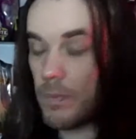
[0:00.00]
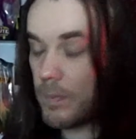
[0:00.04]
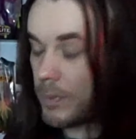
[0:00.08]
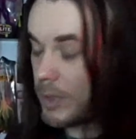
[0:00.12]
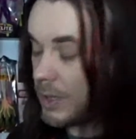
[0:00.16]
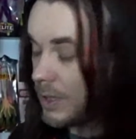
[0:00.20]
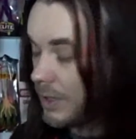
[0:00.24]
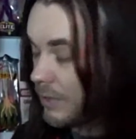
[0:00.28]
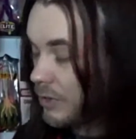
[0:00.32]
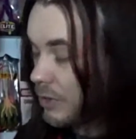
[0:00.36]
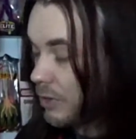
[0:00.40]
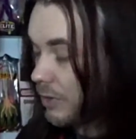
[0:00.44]

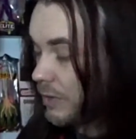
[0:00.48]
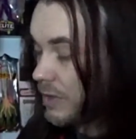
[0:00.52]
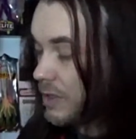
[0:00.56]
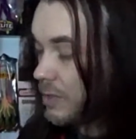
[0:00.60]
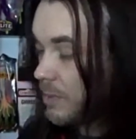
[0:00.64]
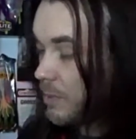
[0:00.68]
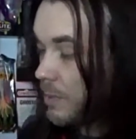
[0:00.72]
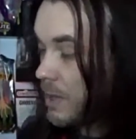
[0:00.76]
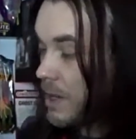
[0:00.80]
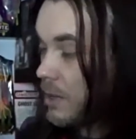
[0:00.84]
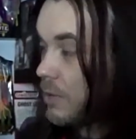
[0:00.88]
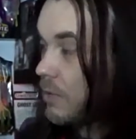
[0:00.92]
gloves off his
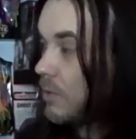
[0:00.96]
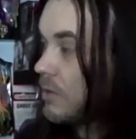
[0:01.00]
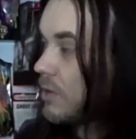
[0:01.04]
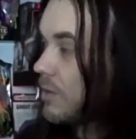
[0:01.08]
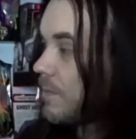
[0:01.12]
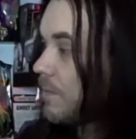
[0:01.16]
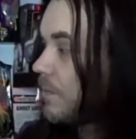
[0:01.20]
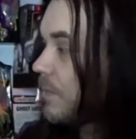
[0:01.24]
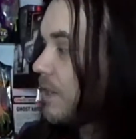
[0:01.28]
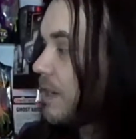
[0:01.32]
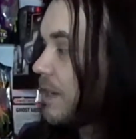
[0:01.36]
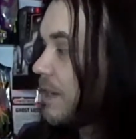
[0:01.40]
belt.
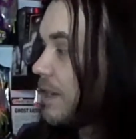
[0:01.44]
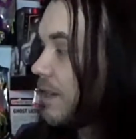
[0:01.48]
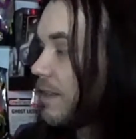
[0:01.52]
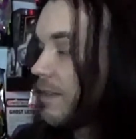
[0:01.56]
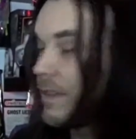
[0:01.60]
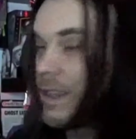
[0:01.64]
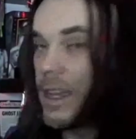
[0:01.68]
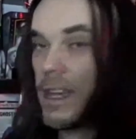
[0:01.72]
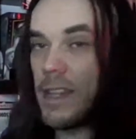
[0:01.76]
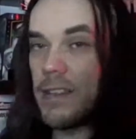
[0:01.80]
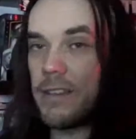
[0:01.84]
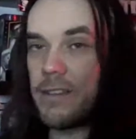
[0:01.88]

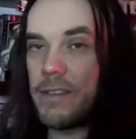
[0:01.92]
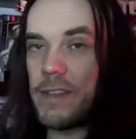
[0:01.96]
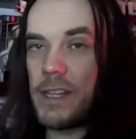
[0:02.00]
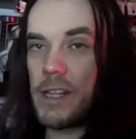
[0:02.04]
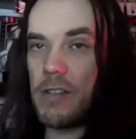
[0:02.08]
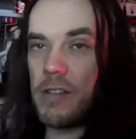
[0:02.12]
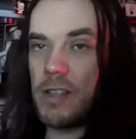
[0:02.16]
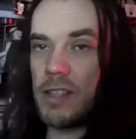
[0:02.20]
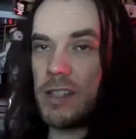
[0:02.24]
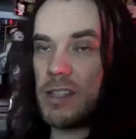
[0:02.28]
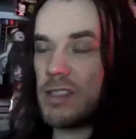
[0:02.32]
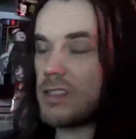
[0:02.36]
Now the
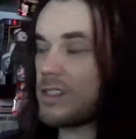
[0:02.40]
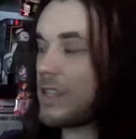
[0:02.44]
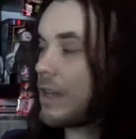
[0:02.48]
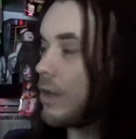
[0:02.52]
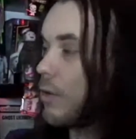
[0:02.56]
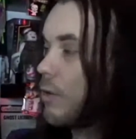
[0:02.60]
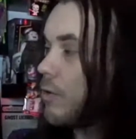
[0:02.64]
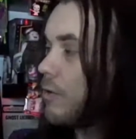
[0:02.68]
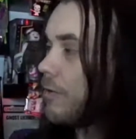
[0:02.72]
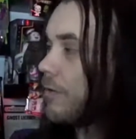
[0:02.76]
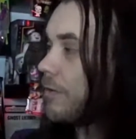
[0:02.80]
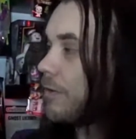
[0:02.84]
figure
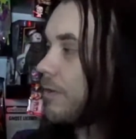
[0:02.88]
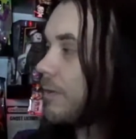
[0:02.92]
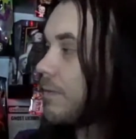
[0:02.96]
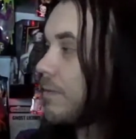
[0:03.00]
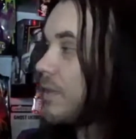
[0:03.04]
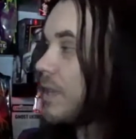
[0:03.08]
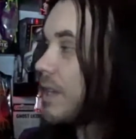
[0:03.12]
itself,